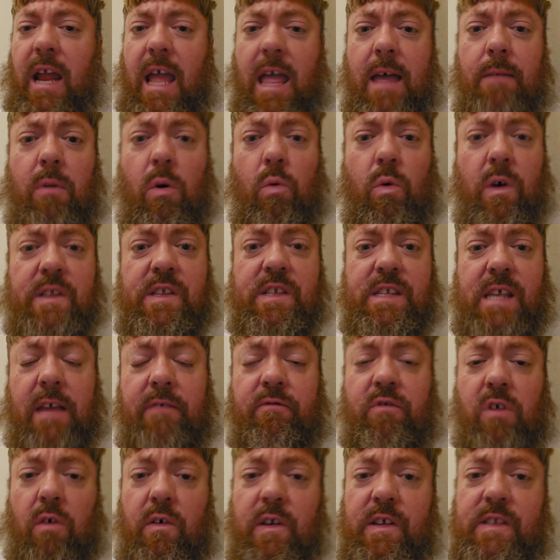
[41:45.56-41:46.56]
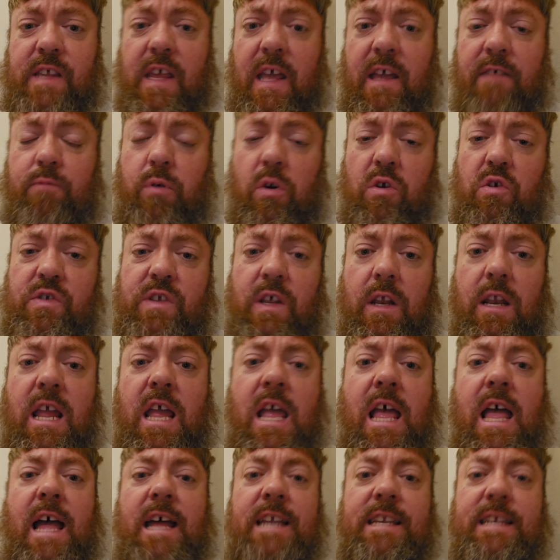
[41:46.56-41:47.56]
but I am a once saved, always saved
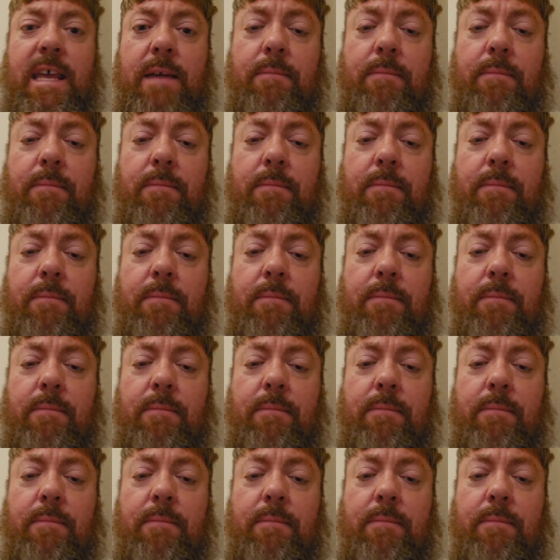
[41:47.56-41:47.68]
person.